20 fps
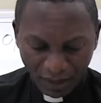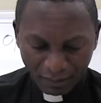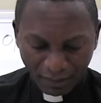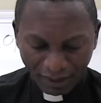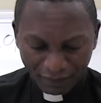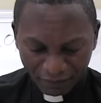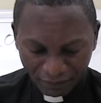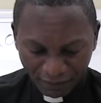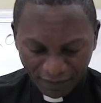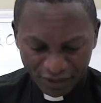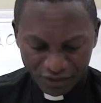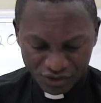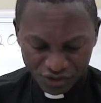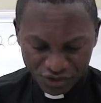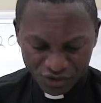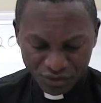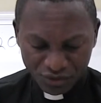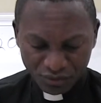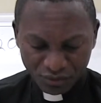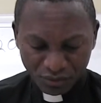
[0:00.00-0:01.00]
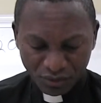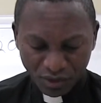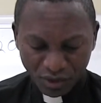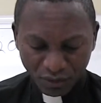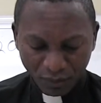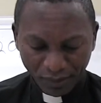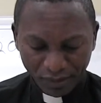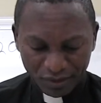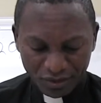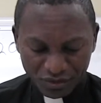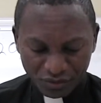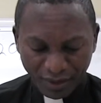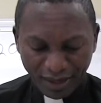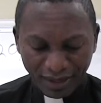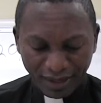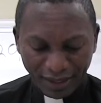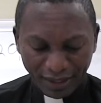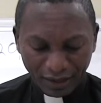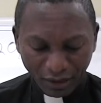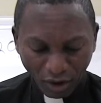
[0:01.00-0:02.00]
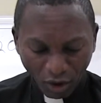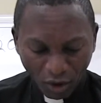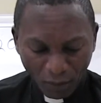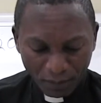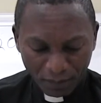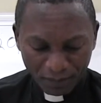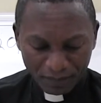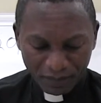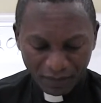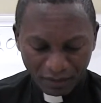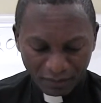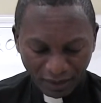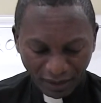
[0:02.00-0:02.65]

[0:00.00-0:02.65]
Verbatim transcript: My flesh too will dwell in hope,